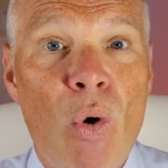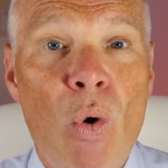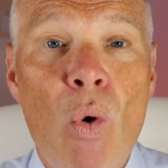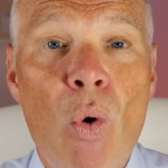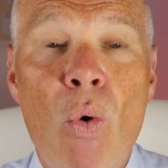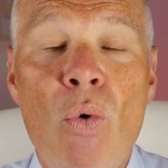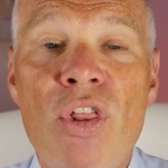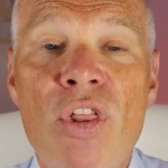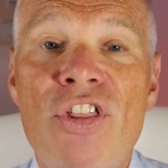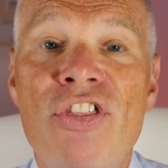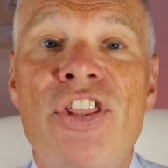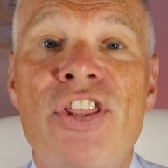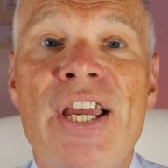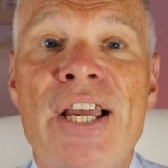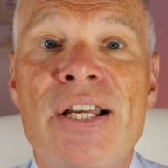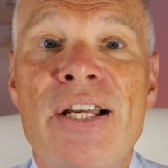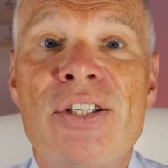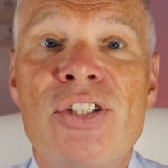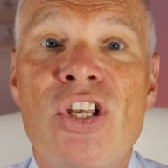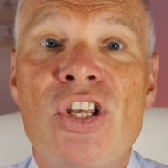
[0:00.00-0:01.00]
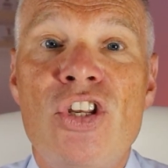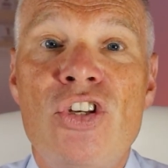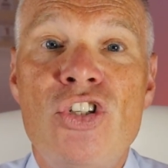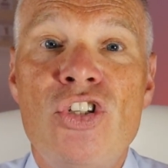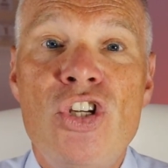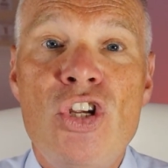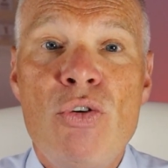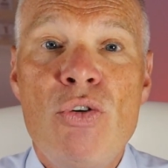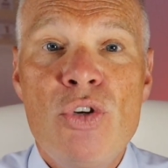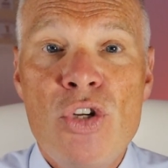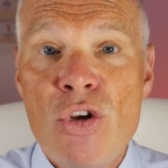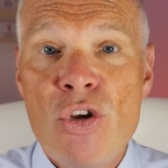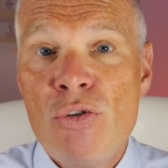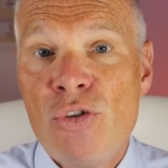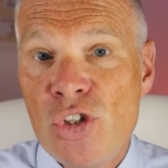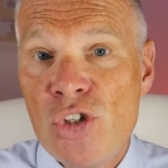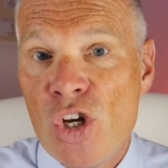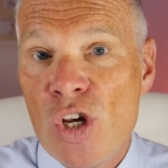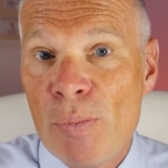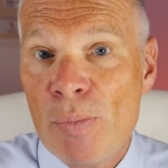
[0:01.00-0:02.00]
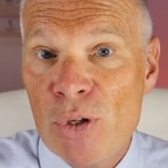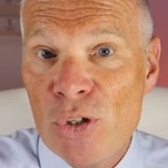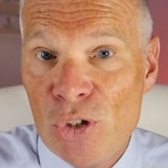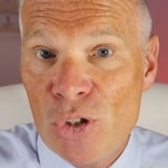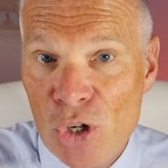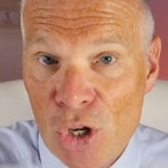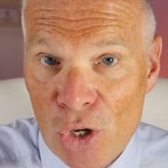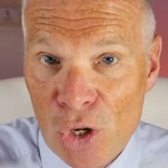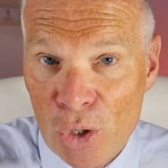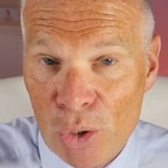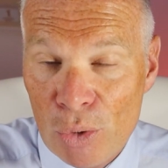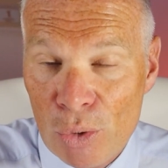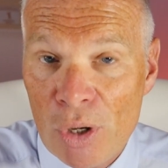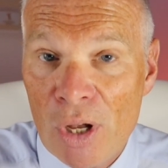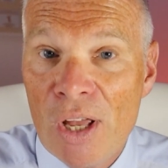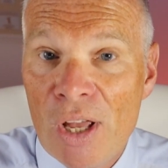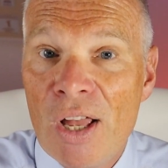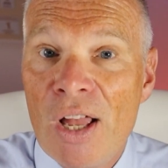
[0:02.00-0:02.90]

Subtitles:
all the things that new YouTubers do